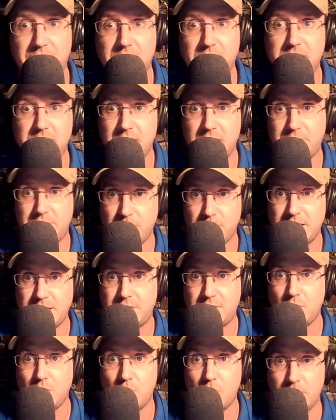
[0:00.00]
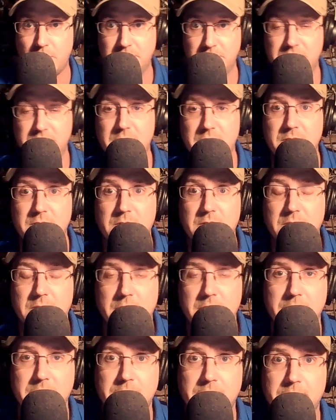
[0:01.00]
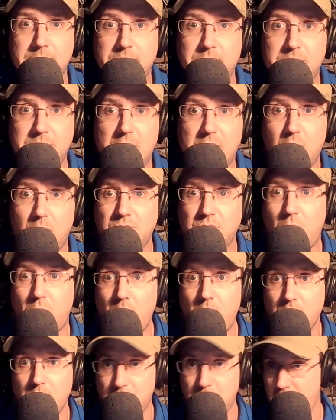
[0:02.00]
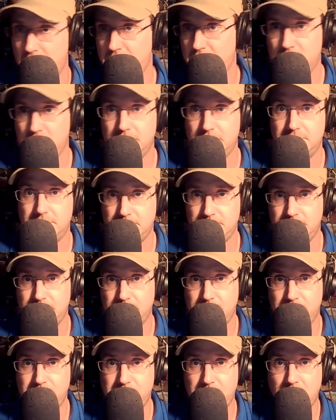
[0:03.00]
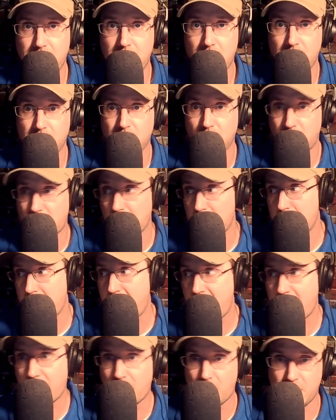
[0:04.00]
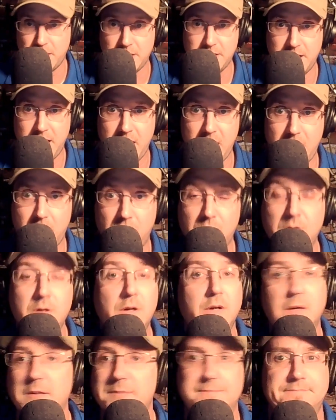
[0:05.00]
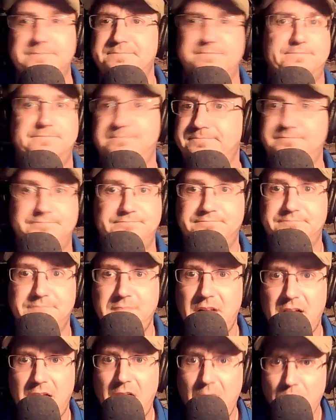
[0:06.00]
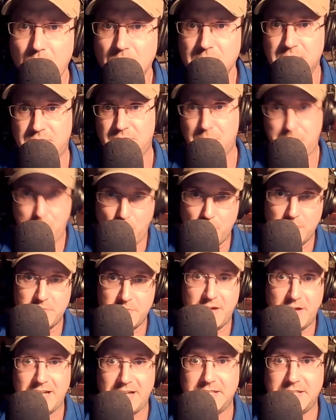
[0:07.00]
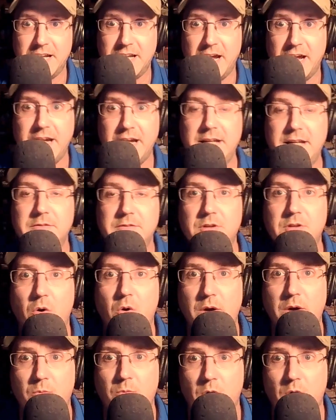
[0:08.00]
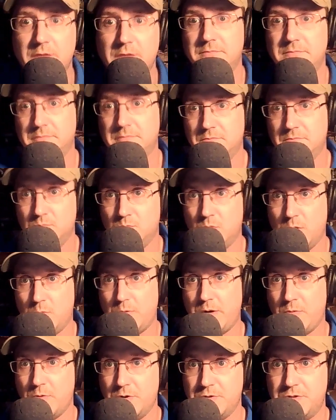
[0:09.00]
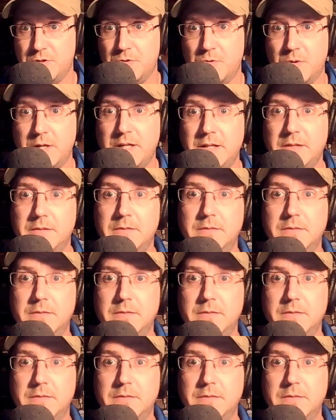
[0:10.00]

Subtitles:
Did three tours. It was horrible. You know, looking back on it now, I wouldn't support that today, knowing what we were doing.